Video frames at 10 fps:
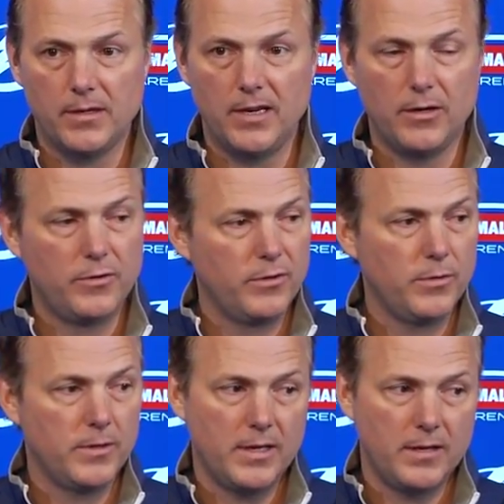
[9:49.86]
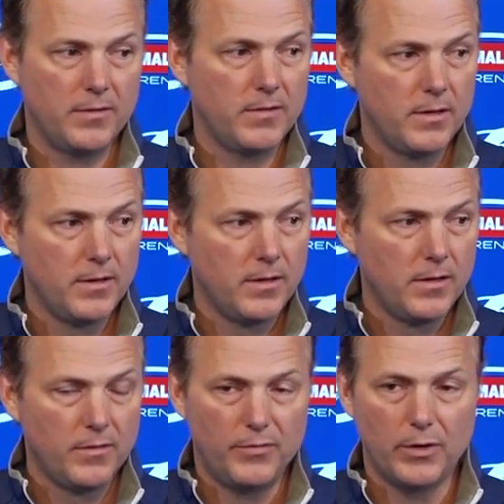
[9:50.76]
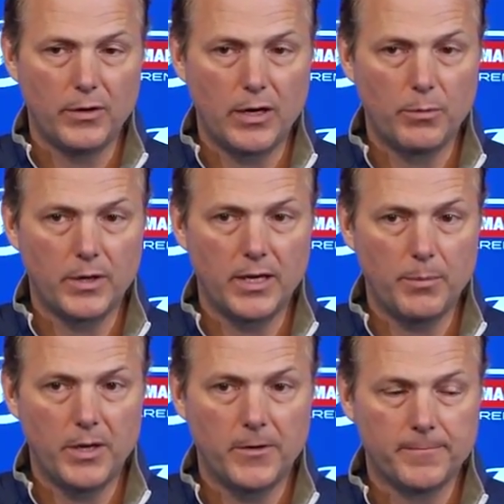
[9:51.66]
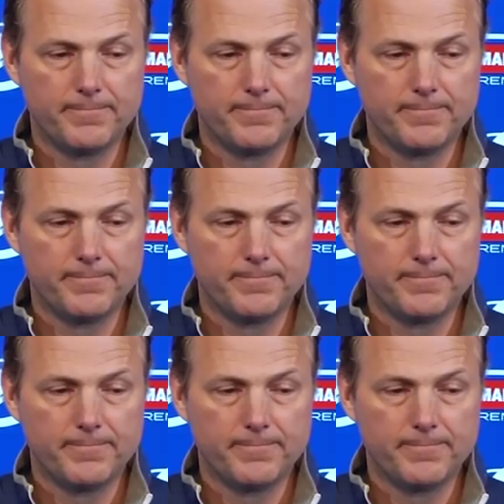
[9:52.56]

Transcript: day or two, and then figure out how we're going to get better.